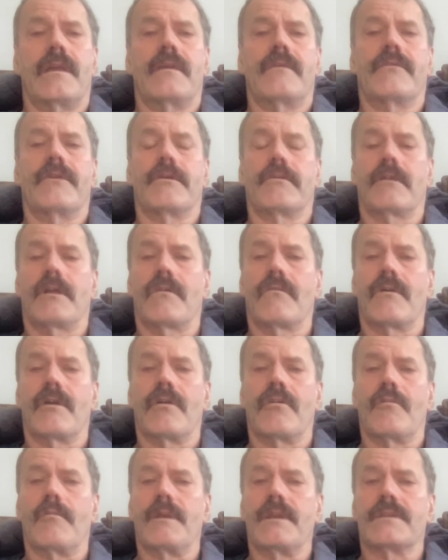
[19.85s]
their
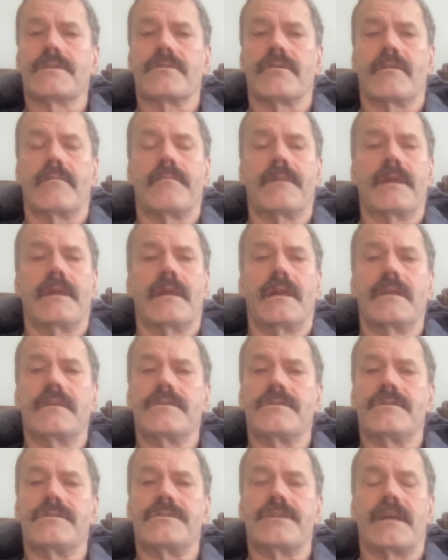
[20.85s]
logo, but it's going to be a
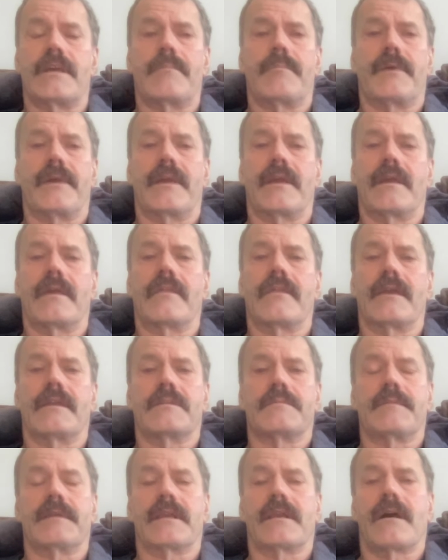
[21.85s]
JPEG that
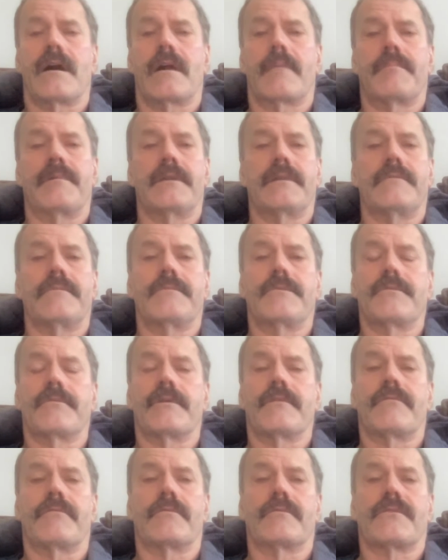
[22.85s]
has been copied
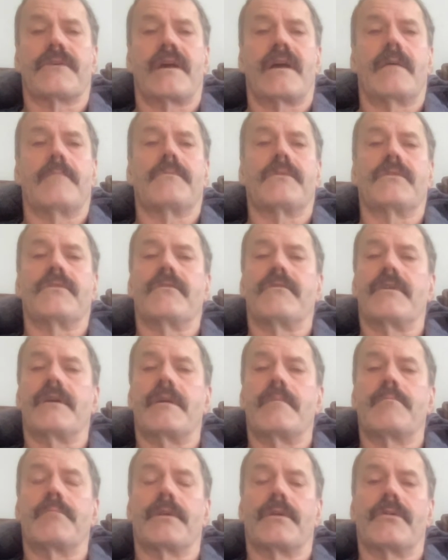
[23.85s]
3 or 4 times. It's
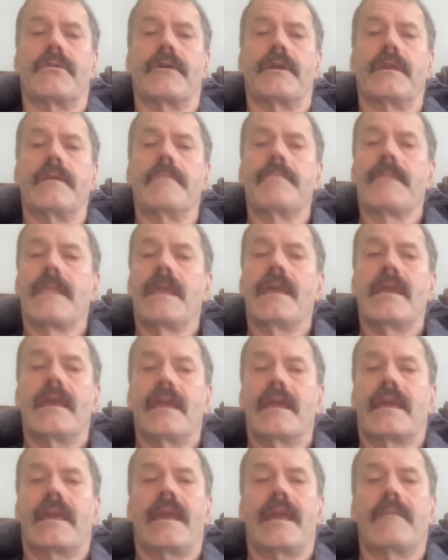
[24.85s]
very blurry.
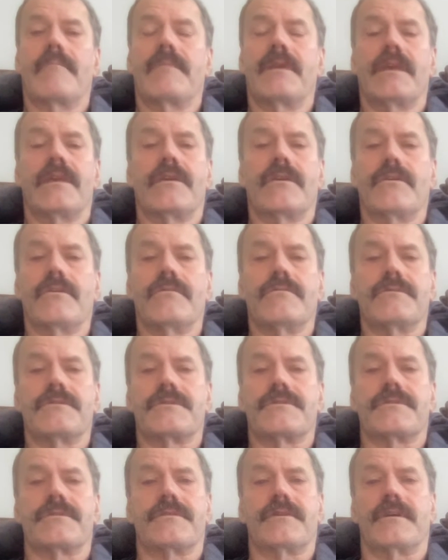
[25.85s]
It can't be
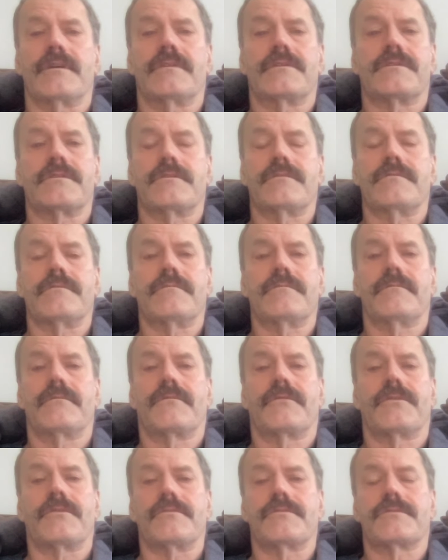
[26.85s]
used to
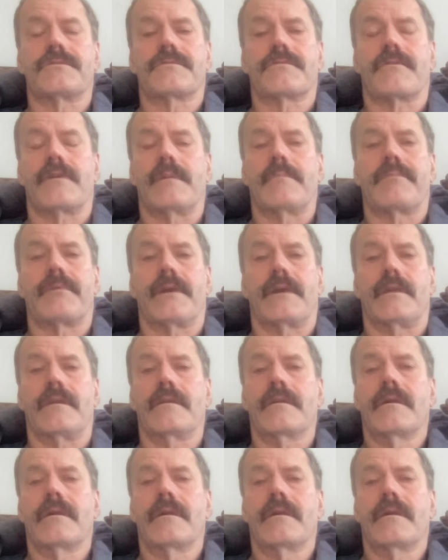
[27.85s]
screen print